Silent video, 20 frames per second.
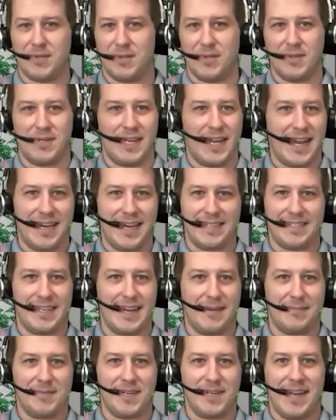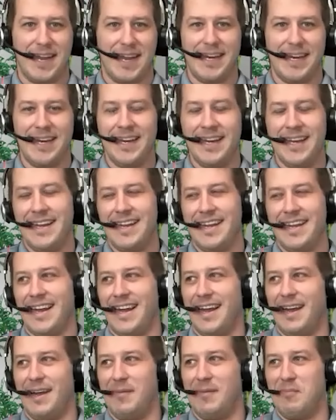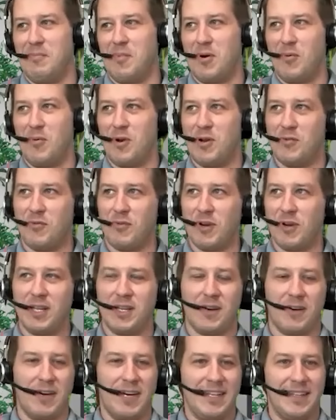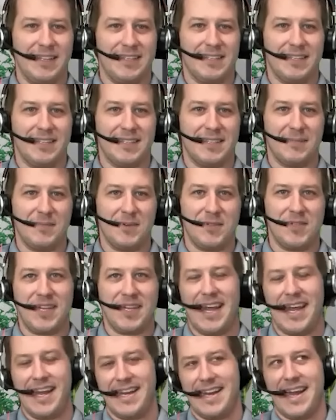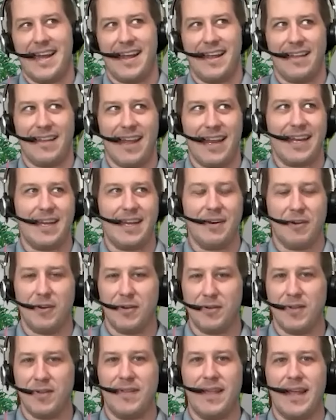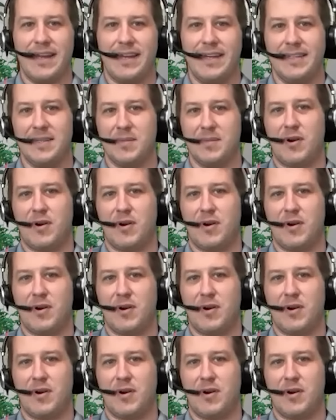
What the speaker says: absolutely ASAP today. But when you really are in the system, you see, hey, yeah, I hear you that is